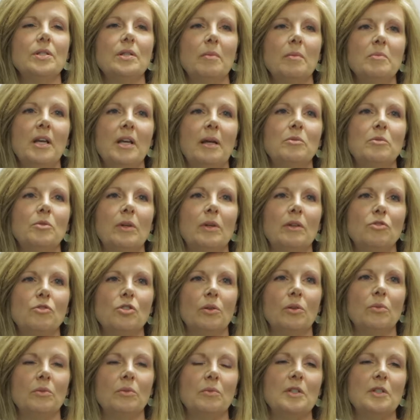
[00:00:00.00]
Sometimes we have
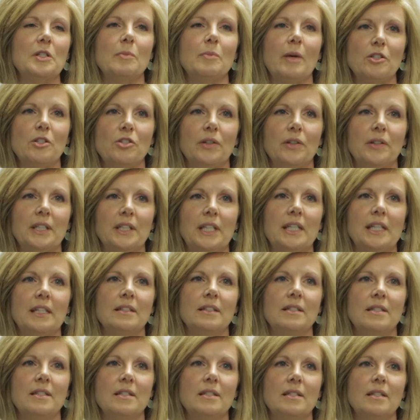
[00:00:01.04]
children with special
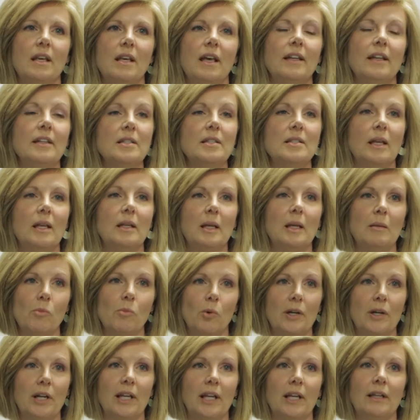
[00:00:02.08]
needs on a Sunday
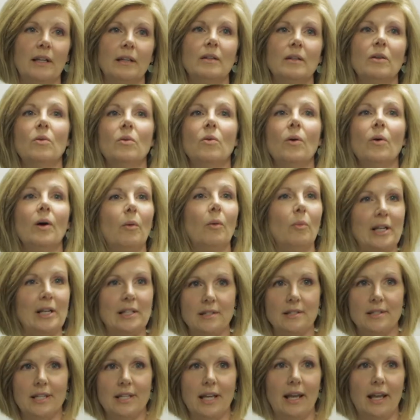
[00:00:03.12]
morning or a
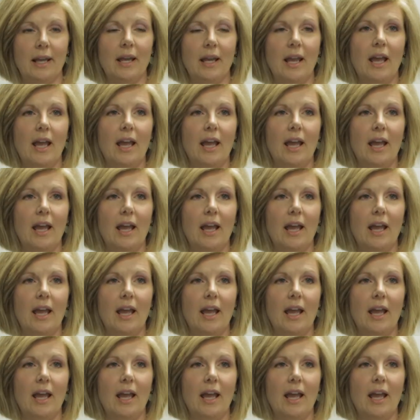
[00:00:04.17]
Wednesday,